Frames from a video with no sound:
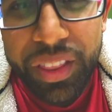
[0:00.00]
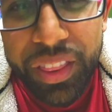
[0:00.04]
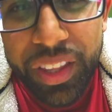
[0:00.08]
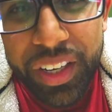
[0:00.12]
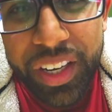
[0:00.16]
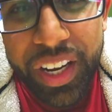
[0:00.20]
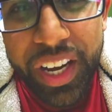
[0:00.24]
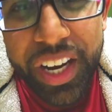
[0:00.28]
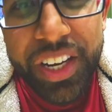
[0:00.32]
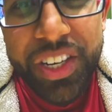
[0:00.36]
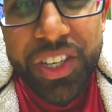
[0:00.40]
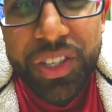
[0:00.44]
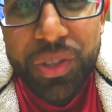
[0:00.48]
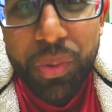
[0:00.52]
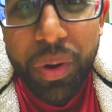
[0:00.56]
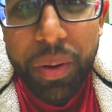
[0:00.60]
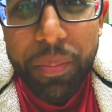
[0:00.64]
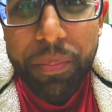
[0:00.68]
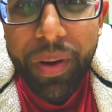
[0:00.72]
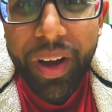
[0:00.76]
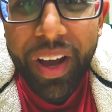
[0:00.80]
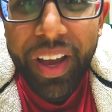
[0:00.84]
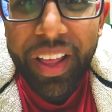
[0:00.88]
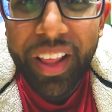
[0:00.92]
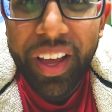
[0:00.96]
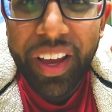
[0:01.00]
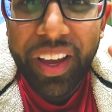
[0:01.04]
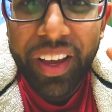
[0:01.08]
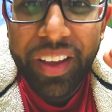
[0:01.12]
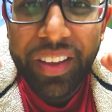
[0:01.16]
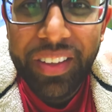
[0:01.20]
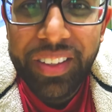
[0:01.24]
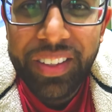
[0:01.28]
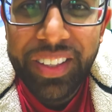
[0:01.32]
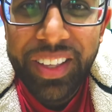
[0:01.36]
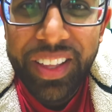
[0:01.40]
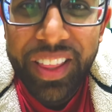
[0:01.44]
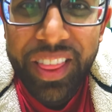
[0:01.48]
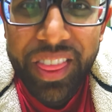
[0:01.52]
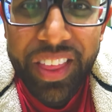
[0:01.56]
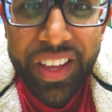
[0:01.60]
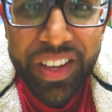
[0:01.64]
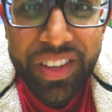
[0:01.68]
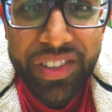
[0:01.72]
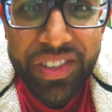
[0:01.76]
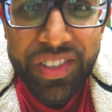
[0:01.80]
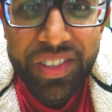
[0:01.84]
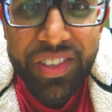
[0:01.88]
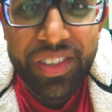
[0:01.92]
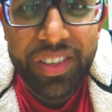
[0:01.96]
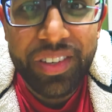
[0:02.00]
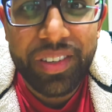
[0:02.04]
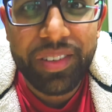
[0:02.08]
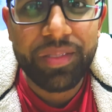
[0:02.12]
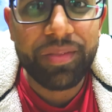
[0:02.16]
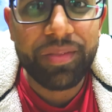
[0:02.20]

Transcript: The day just went by like this.